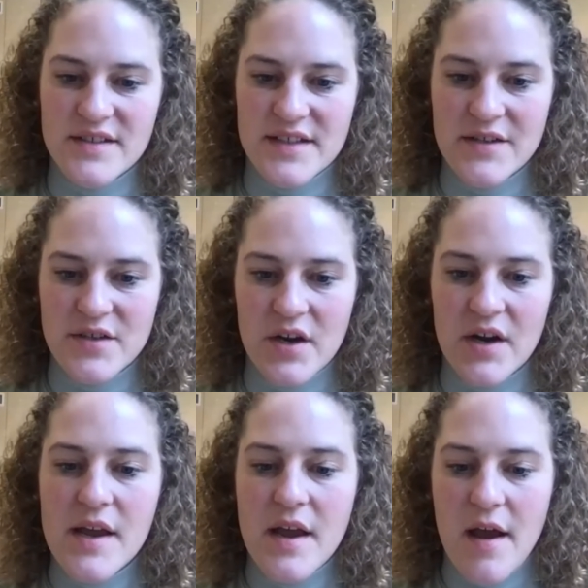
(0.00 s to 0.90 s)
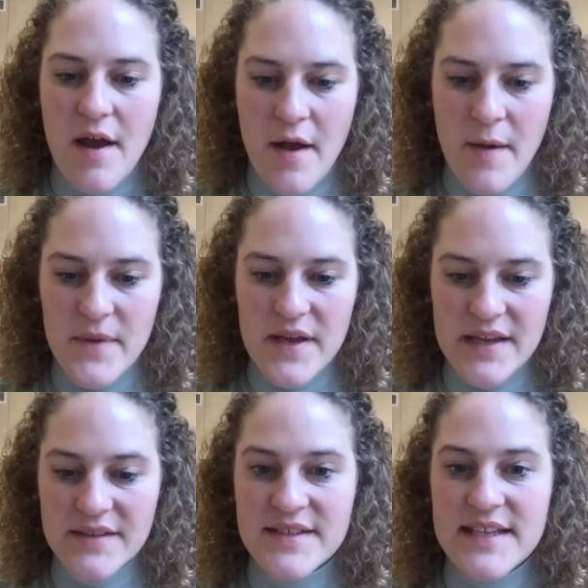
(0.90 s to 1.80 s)
center
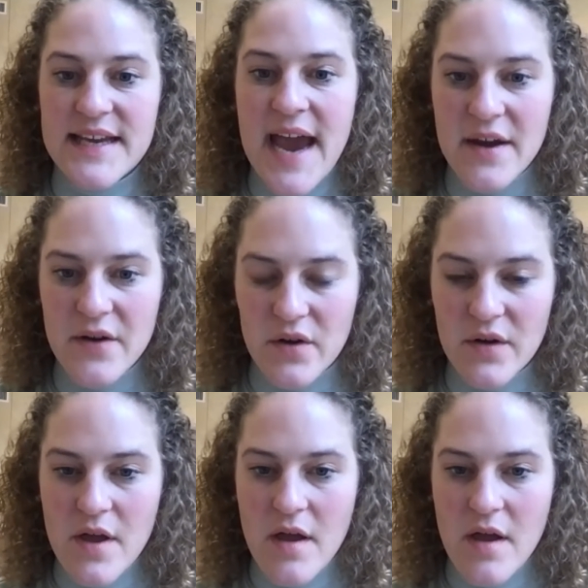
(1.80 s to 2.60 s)
in Seattle,